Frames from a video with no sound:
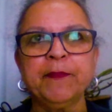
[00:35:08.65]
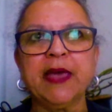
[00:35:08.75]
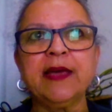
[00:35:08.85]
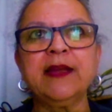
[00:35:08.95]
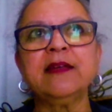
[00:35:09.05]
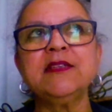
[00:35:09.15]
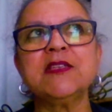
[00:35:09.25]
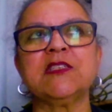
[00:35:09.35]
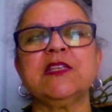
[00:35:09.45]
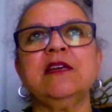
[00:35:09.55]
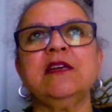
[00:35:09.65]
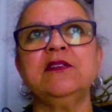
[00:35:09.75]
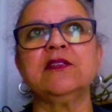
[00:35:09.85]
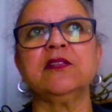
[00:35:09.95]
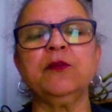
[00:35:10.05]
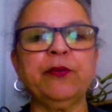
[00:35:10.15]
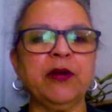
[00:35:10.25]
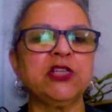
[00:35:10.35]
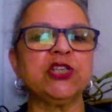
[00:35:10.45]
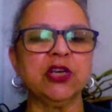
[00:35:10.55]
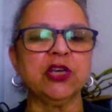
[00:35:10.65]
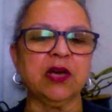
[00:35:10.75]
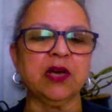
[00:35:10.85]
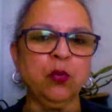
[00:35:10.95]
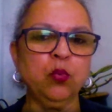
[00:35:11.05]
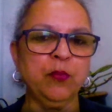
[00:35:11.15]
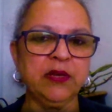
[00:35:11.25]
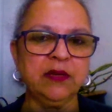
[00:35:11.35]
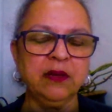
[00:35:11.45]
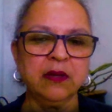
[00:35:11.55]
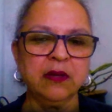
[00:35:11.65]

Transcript: and understand the pressure that a woman